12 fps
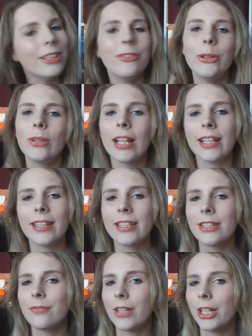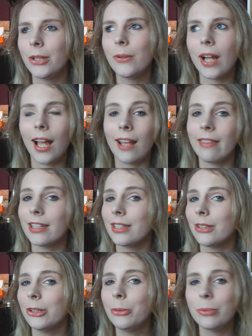If you like this video and
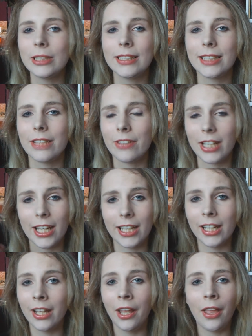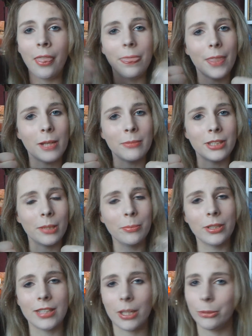this look, please give it a thumbs up
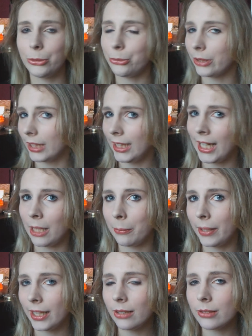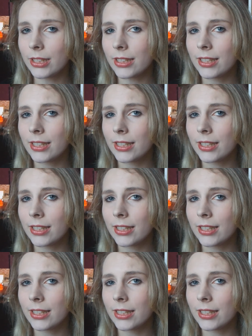because that would really help me out.